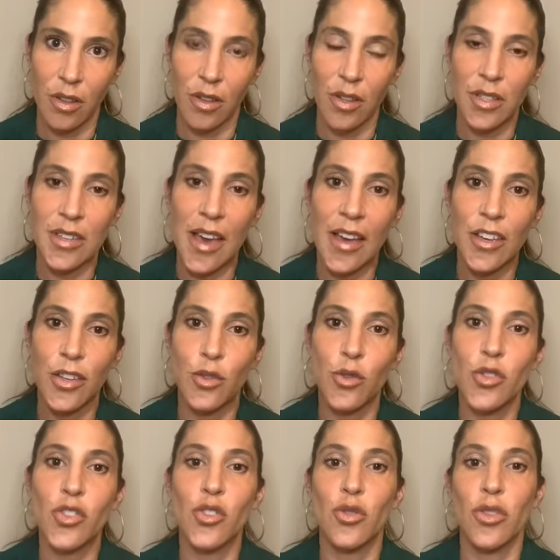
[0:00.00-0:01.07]
get
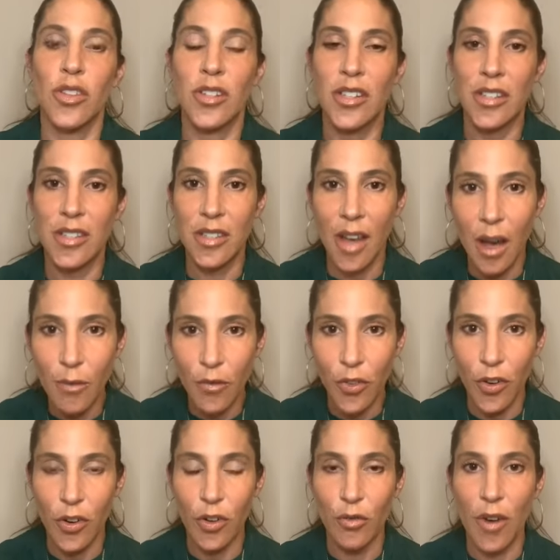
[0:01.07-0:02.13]
used to the
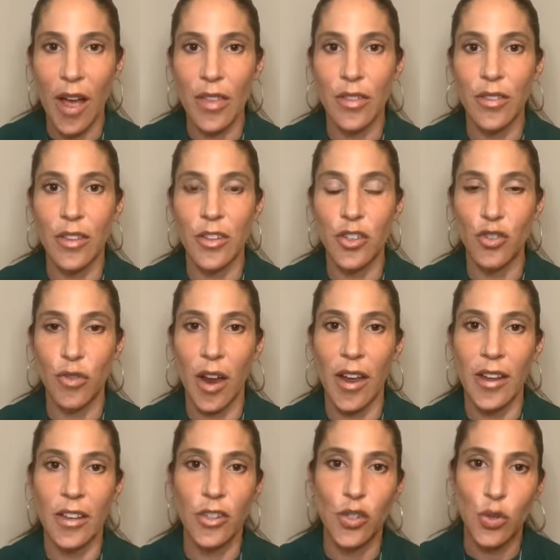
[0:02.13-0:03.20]
discomfort rather than
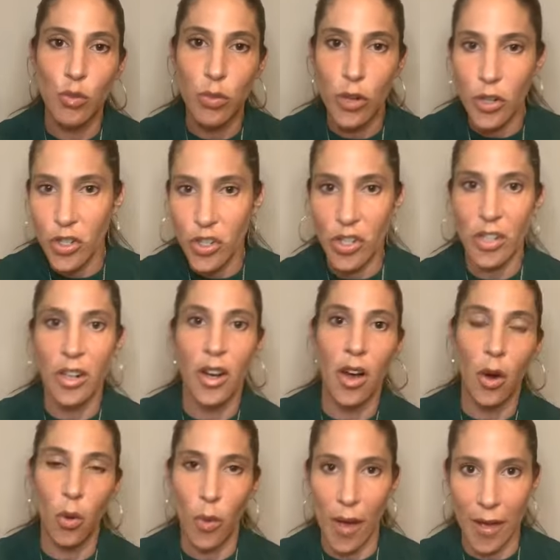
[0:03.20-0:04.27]
trying to push it
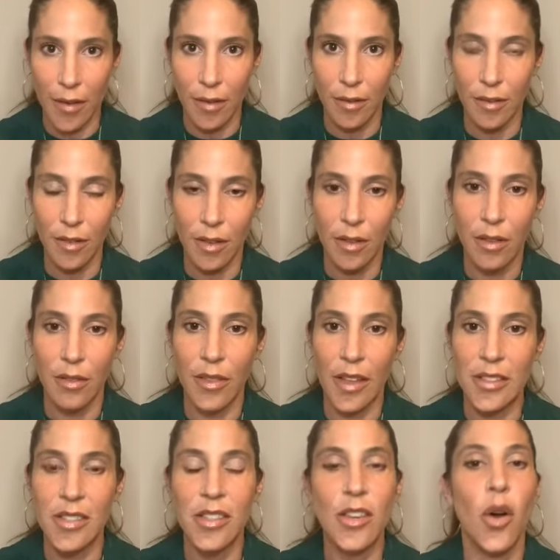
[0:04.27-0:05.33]
away.
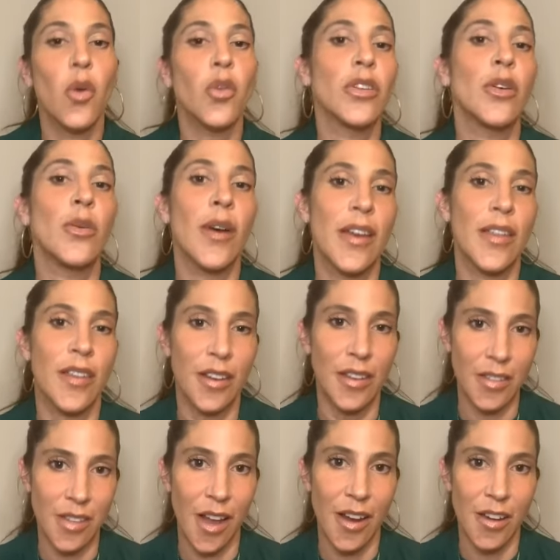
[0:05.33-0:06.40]
That's the only way that
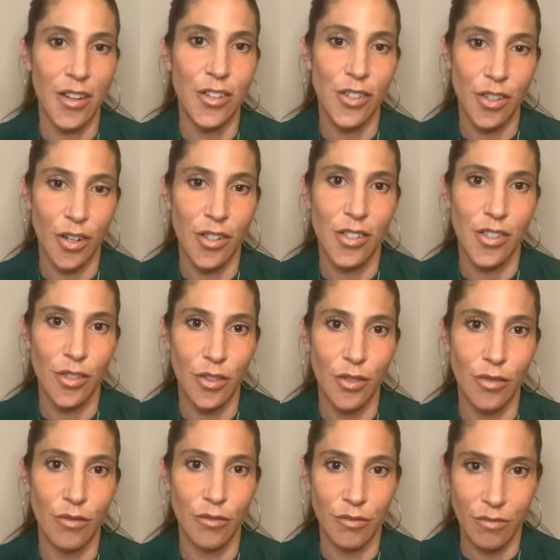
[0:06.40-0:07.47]
anxiety starts to
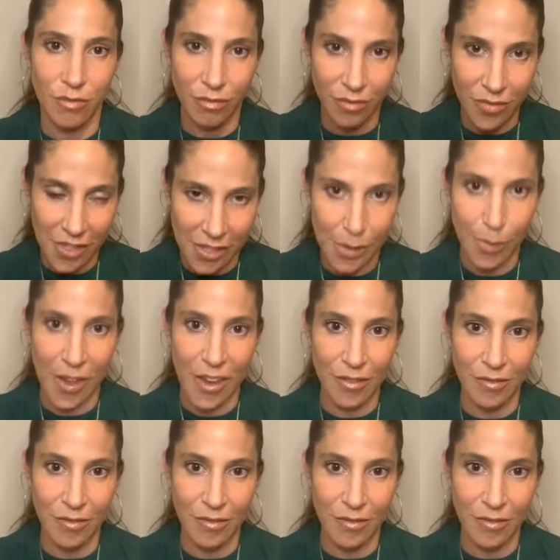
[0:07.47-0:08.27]
dissipate.